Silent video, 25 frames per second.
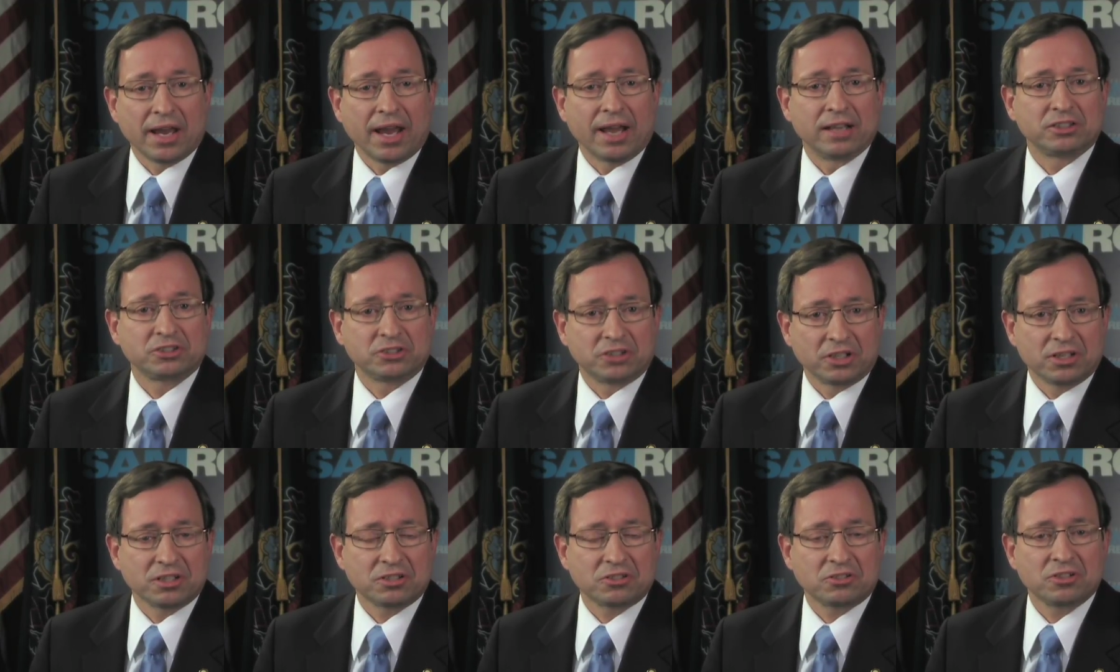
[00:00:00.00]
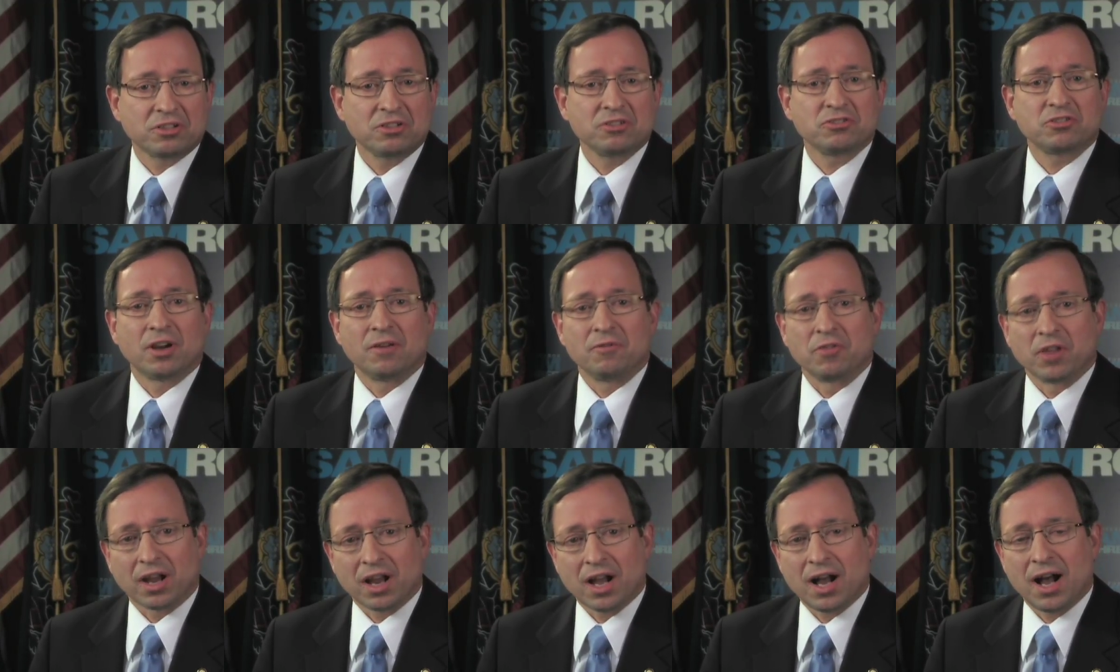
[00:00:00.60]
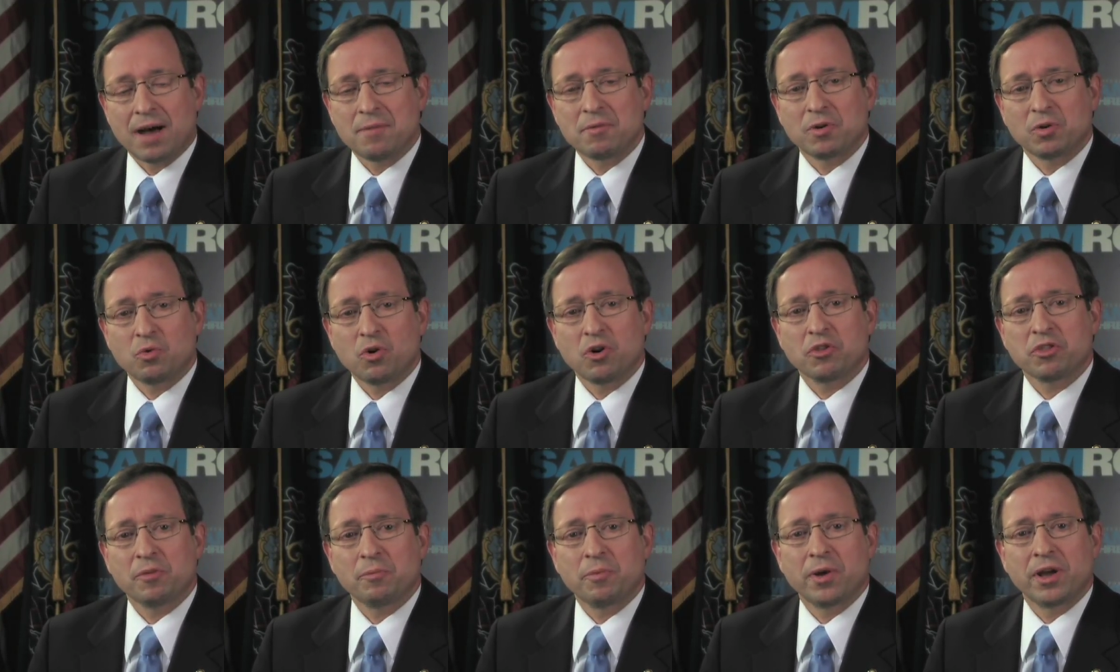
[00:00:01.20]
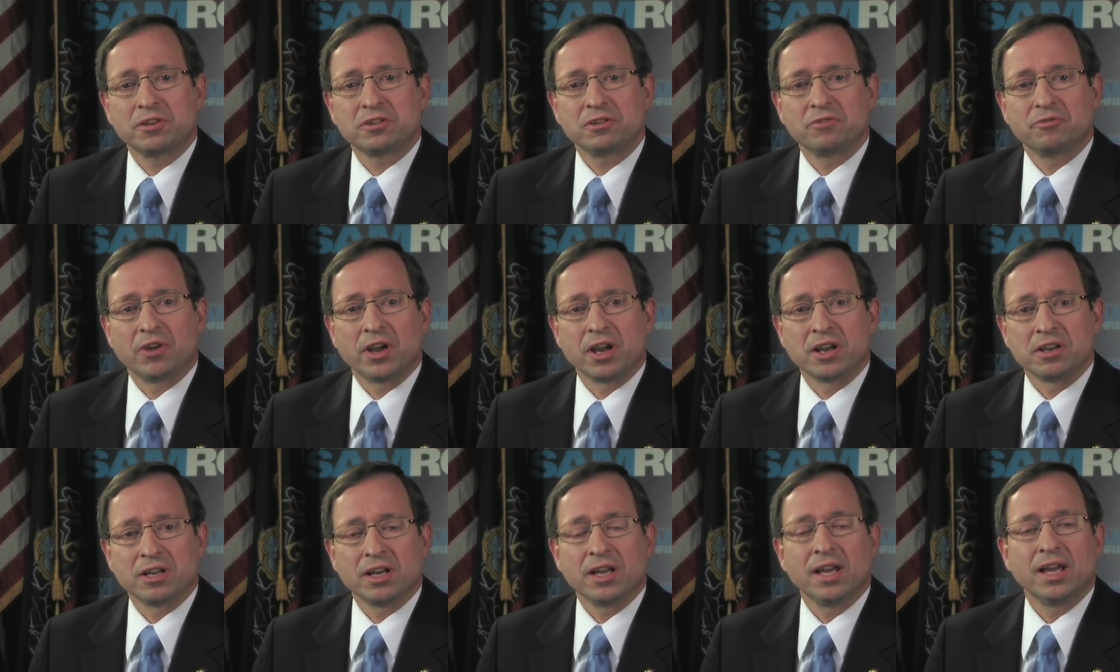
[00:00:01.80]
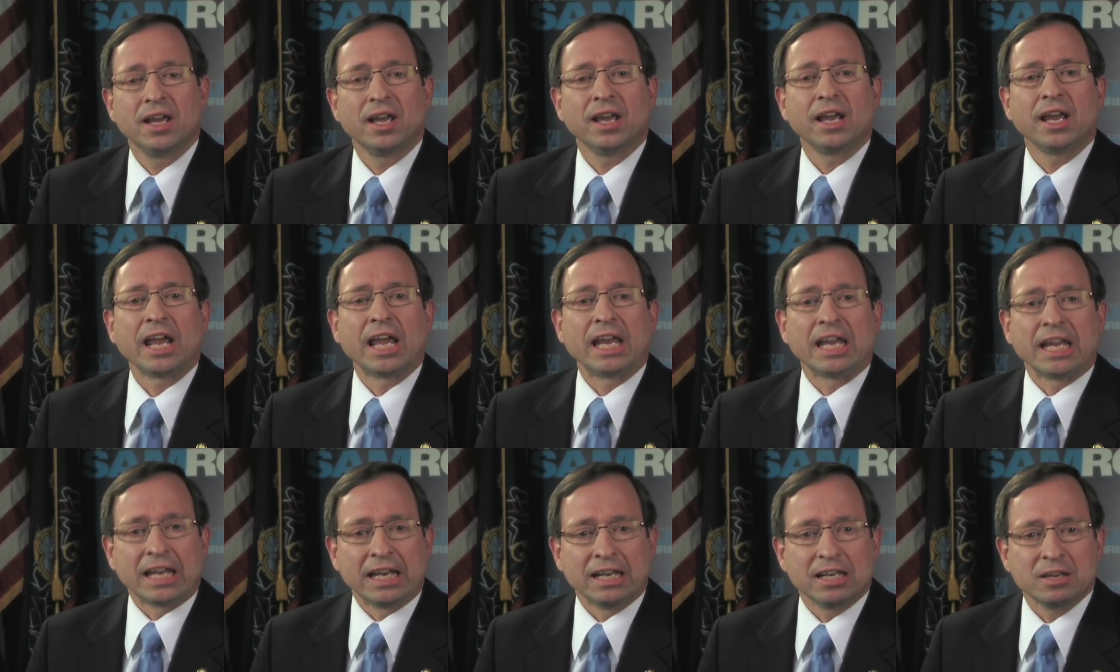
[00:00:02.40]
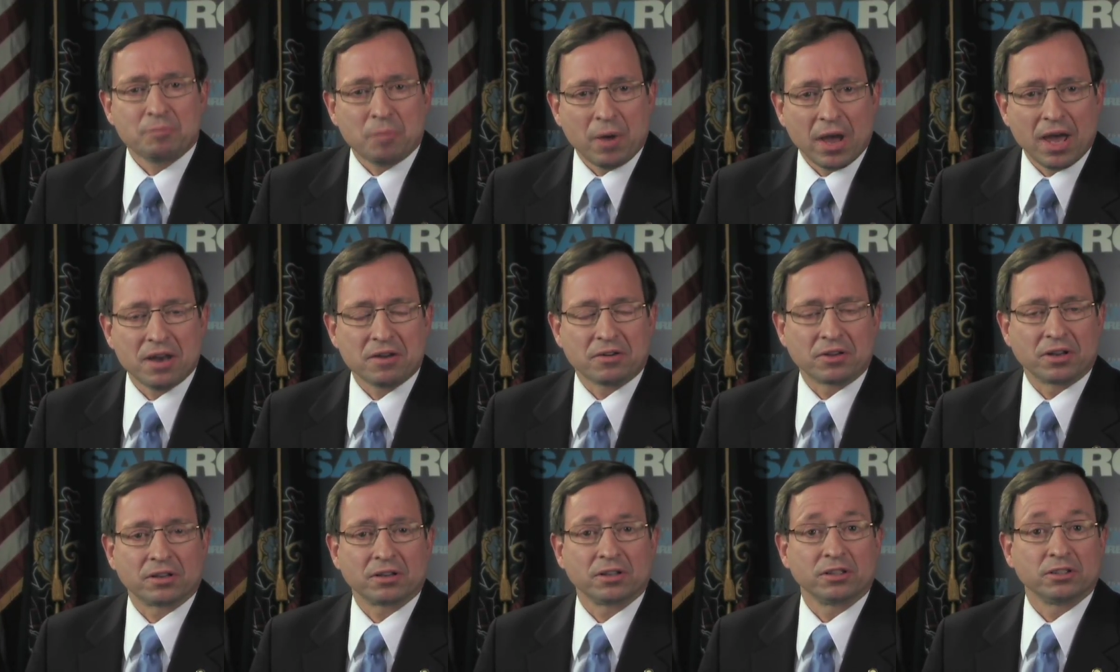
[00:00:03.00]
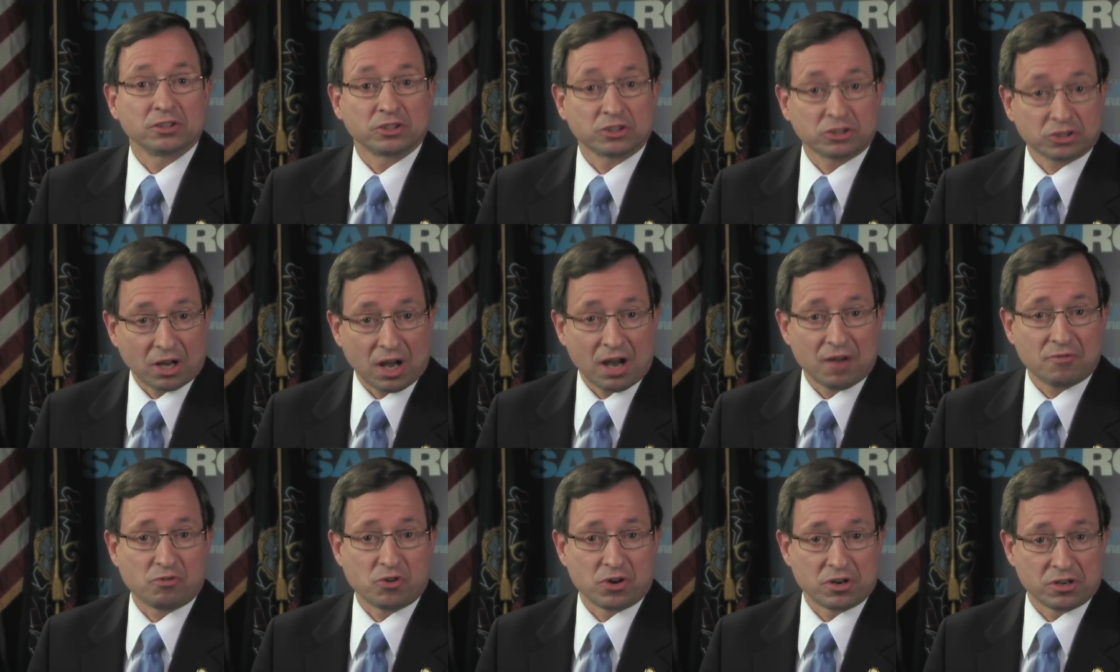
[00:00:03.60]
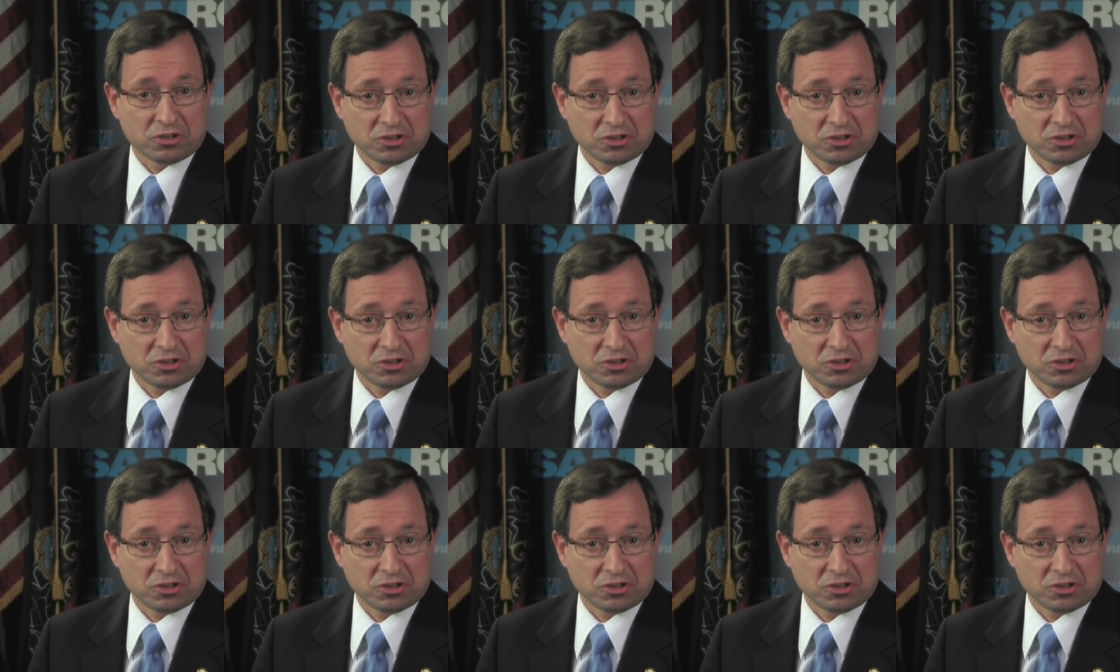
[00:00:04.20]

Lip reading: as citizens of the Commonwealth of Pennsylvania, an independent, sovereign